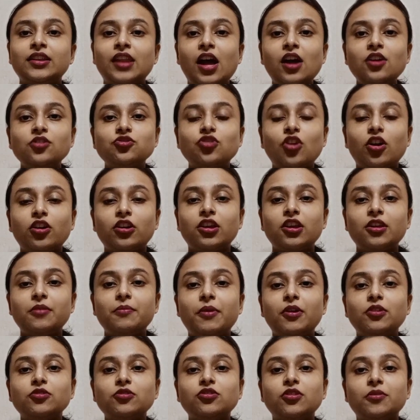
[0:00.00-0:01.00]
Now talking
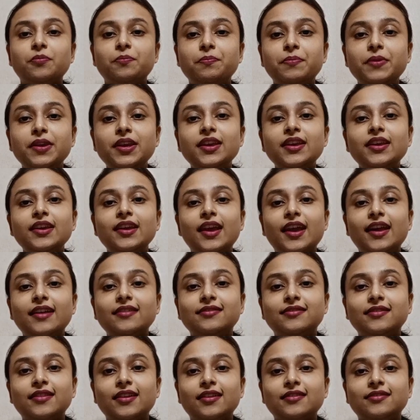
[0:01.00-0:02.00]
about the
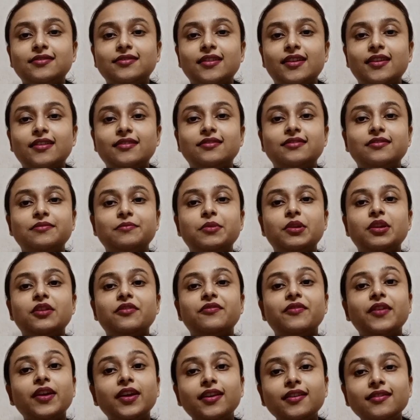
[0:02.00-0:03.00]

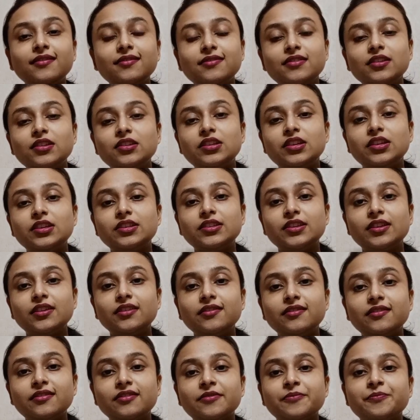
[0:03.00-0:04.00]
PSSSB vacancy
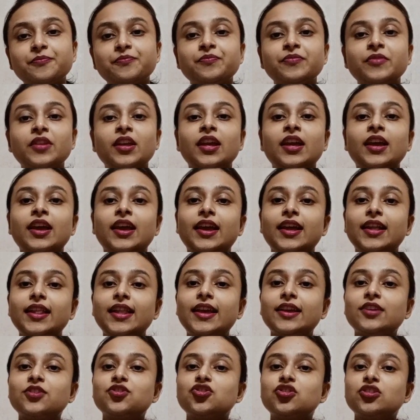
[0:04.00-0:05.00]
details.
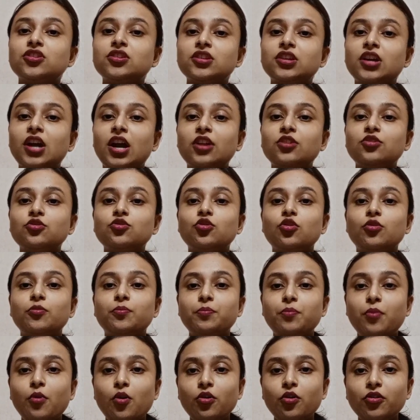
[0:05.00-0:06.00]
Election Kanungo
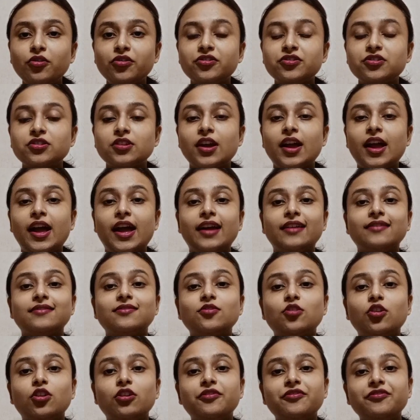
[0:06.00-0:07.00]
post
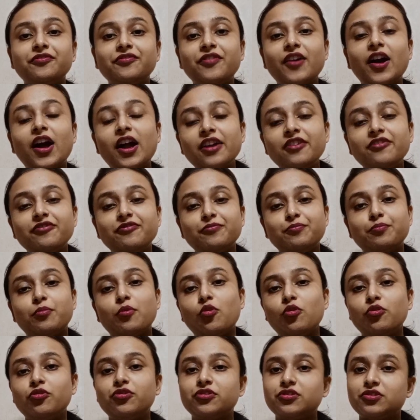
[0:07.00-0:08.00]
has got 5
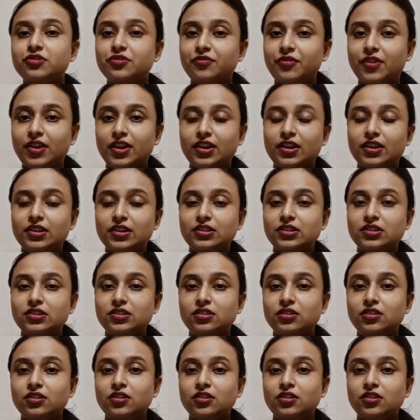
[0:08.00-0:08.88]
posts vacant.